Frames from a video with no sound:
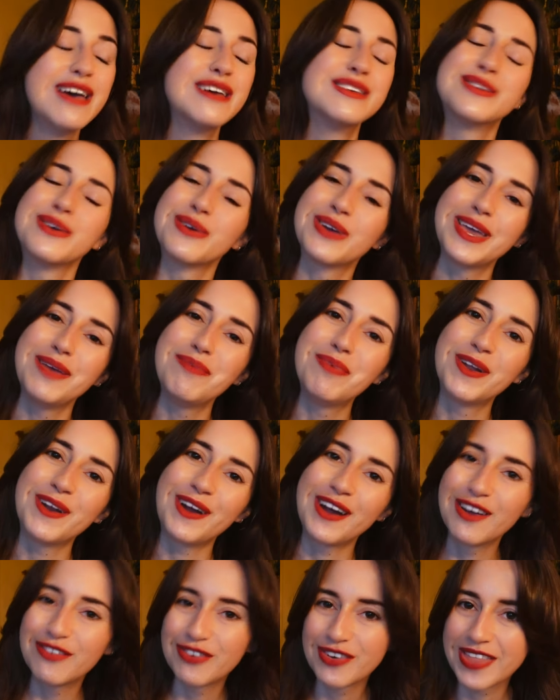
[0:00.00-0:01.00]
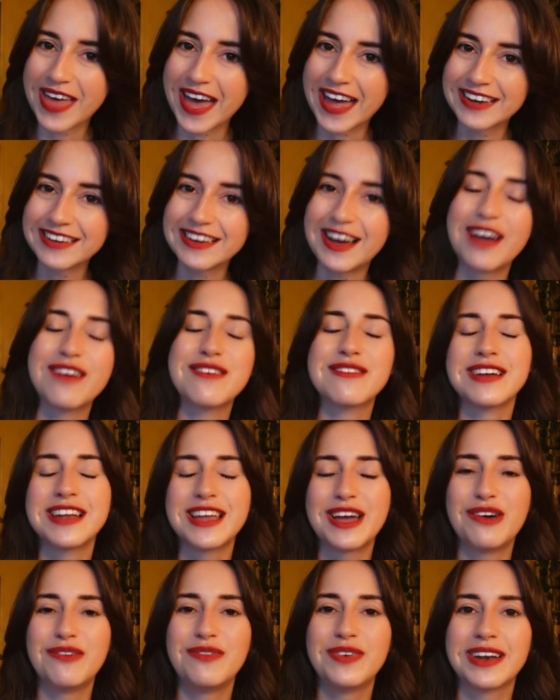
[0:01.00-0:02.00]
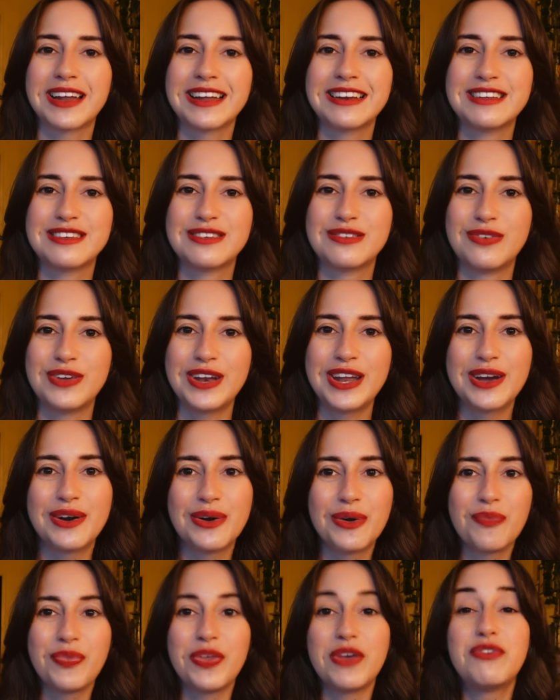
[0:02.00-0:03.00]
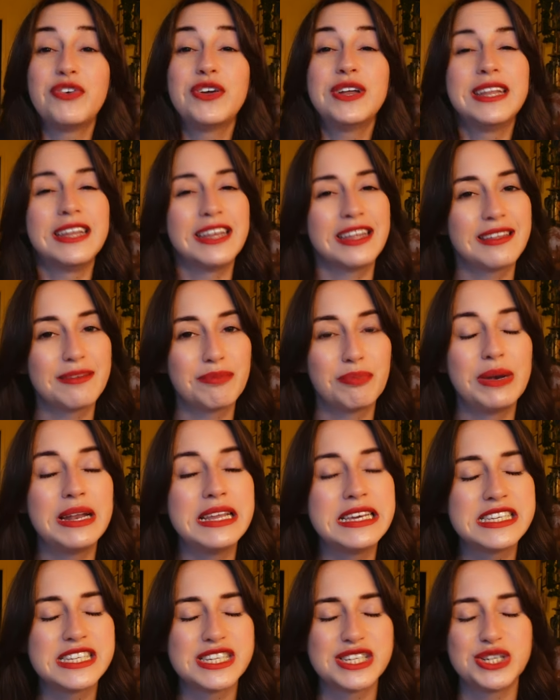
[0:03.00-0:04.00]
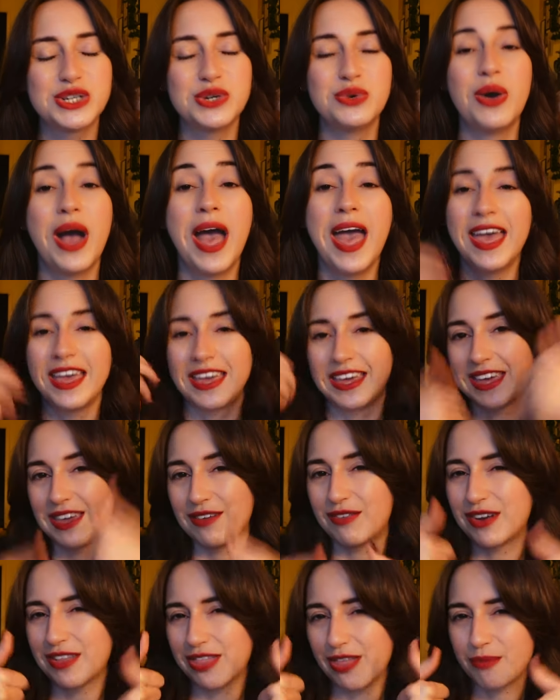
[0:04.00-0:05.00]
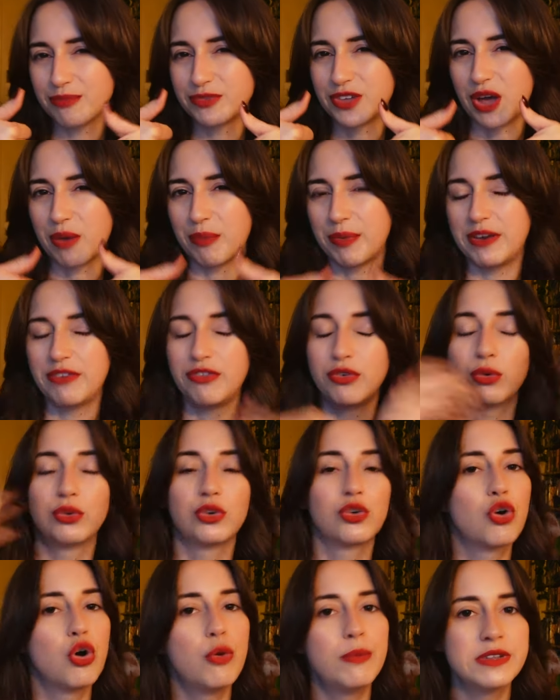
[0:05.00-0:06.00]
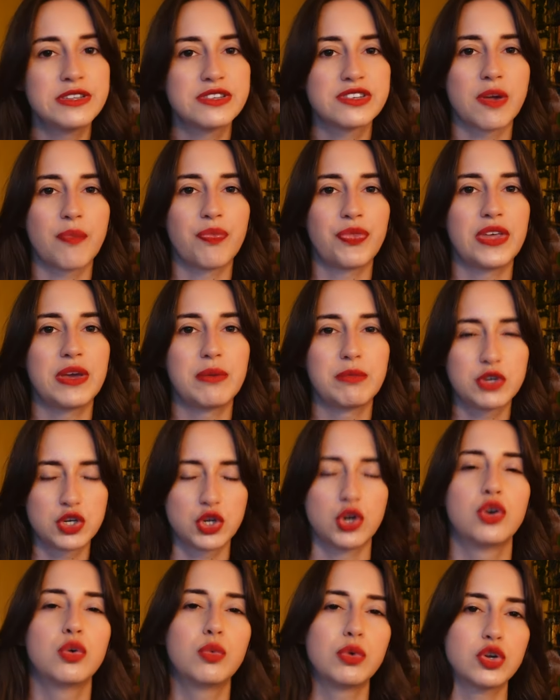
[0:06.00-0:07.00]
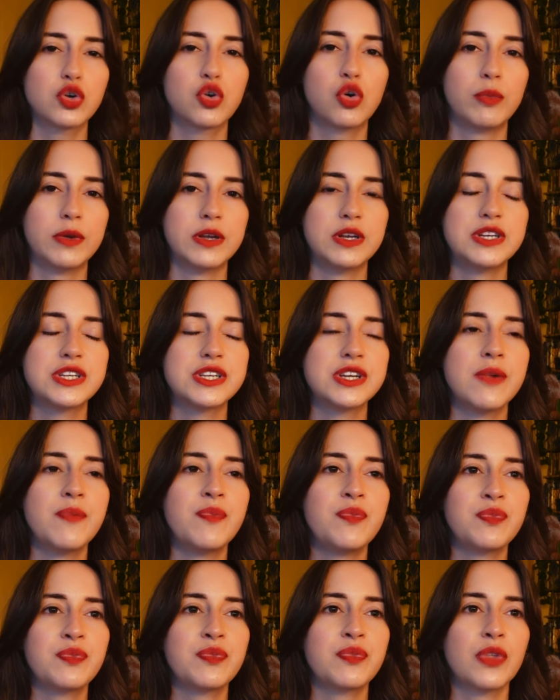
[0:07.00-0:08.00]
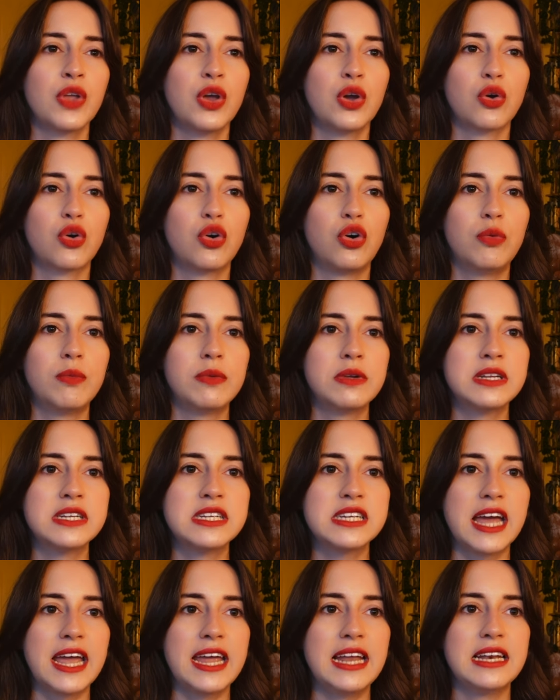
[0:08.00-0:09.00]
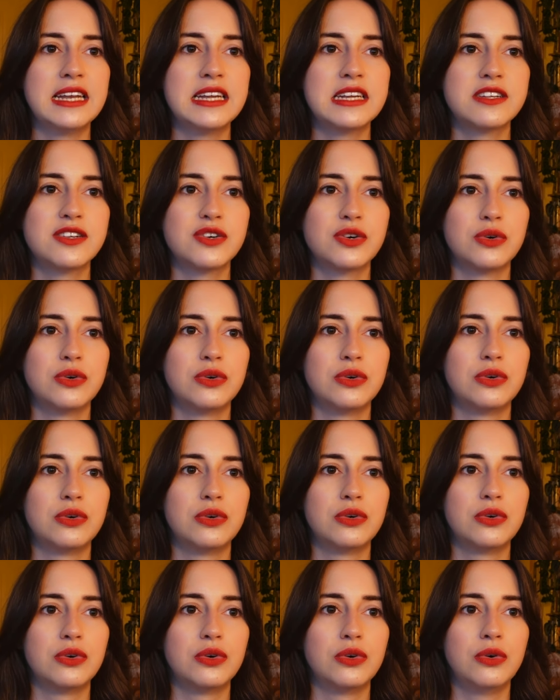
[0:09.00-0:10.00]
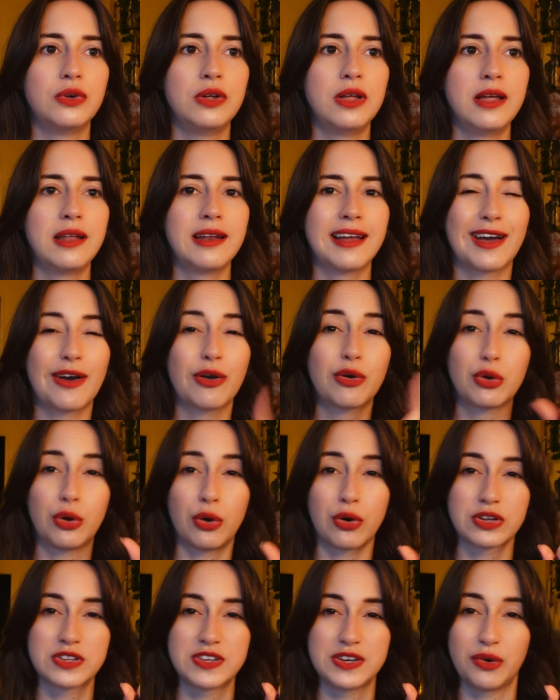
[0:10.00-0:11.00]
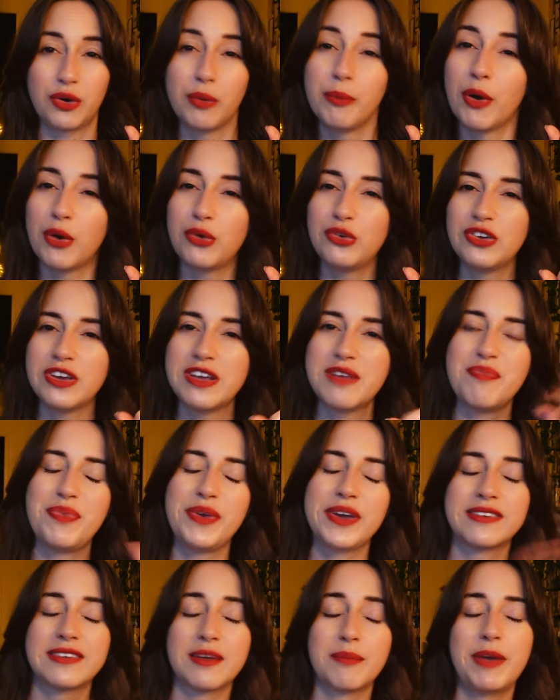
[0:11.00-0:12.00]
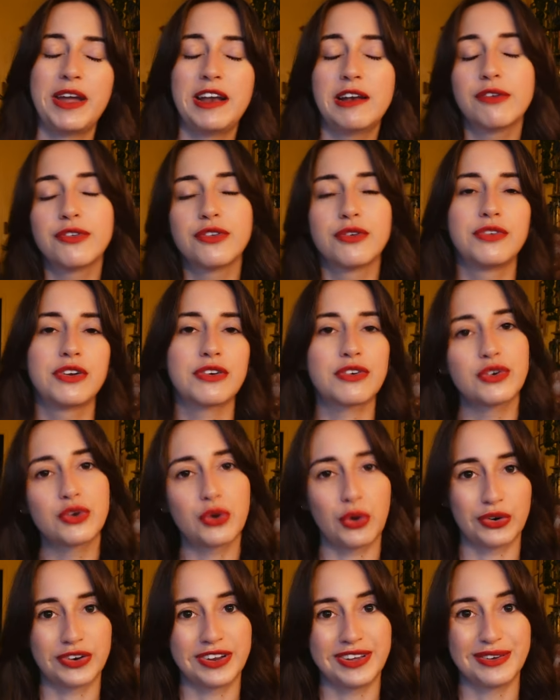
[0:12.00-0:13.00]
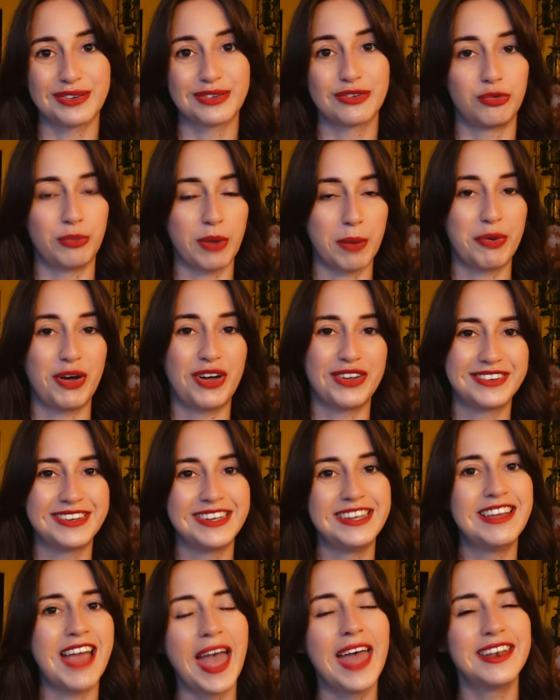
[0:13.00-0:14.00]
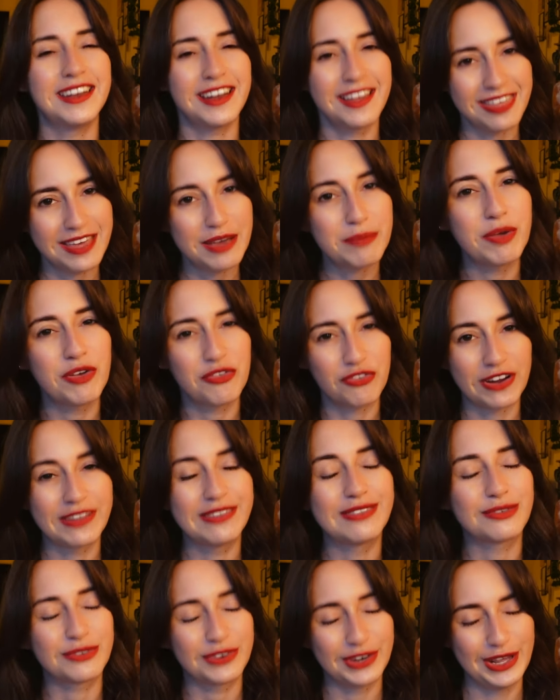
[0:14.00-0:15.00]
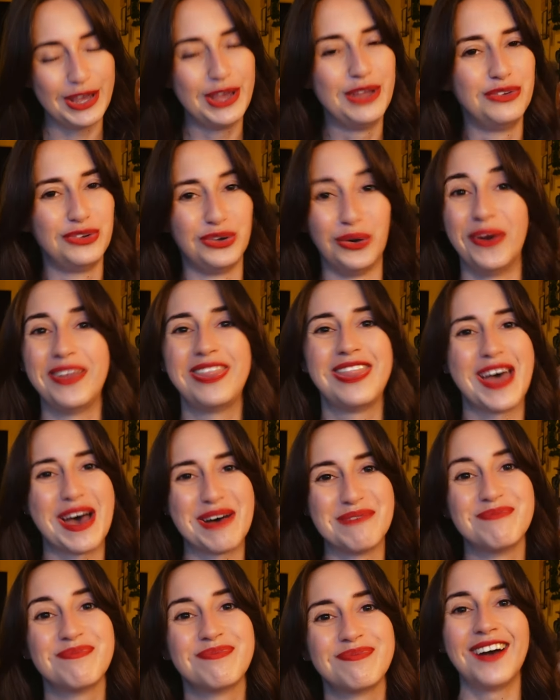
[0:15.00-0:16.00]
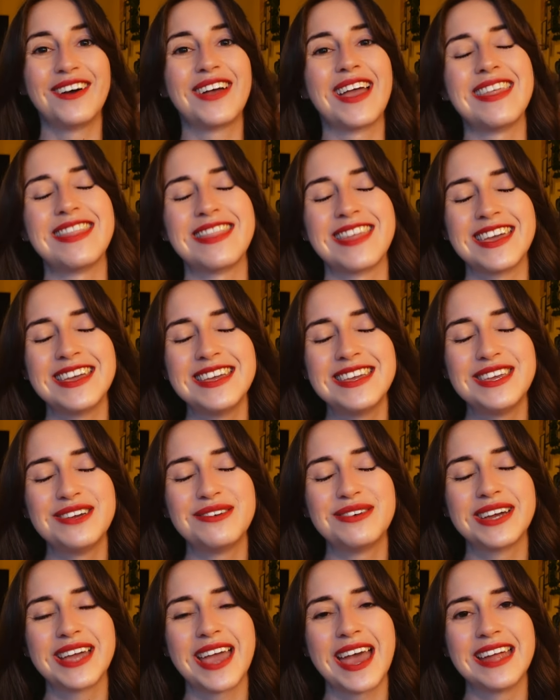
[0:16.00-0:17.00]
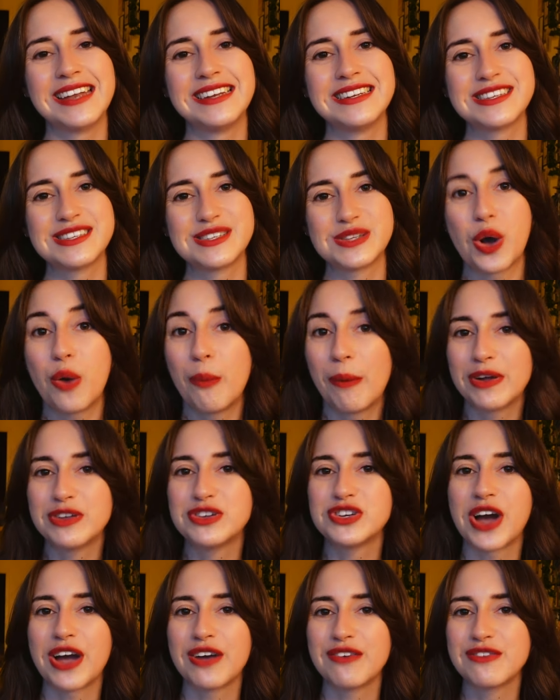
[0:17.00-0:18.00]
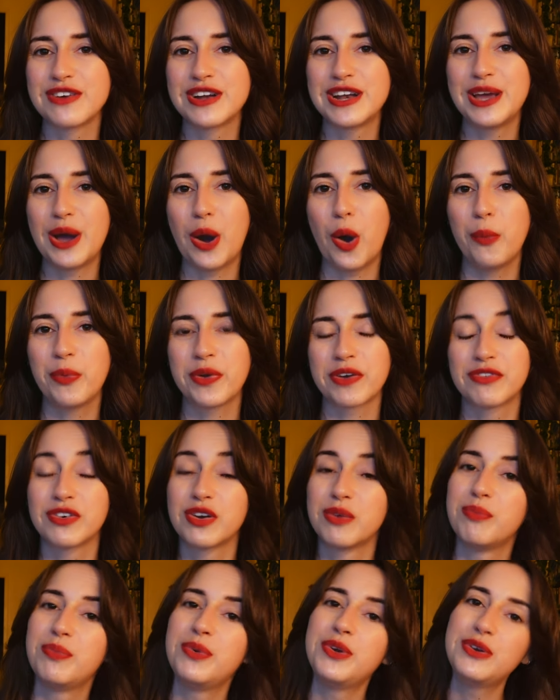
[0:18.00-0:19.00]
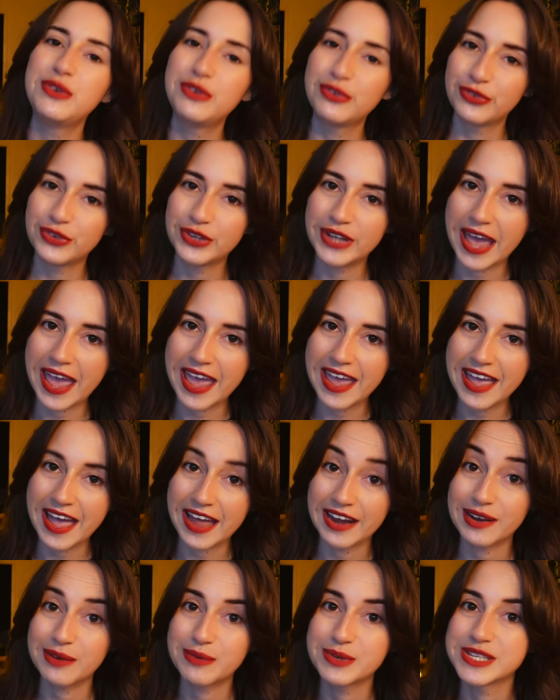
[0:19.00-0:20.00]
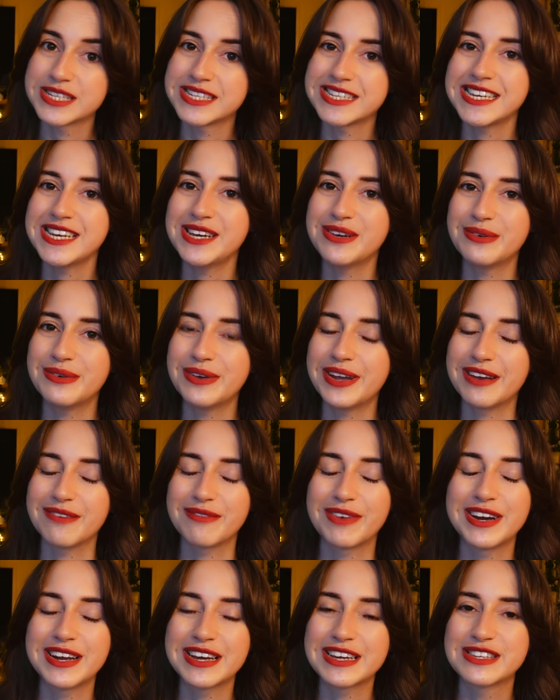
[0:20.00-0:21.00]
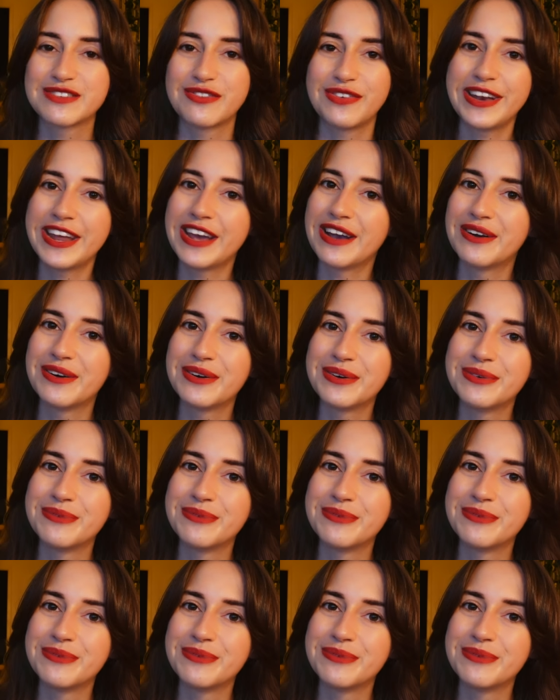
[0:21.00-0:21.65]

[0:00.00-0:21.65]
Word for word: So keep an eye out for that. I really hope you liked this video. If you did, please do give it a thumbs up and if you want to comment something but you don't know what to comment, comment a little like a cocktail emoji because I made lots of different cocktails for my party and I think my friends really enjoyed them. Okay, thank you again so much. I really hope you're having a beautiful day and I will see you in my next video.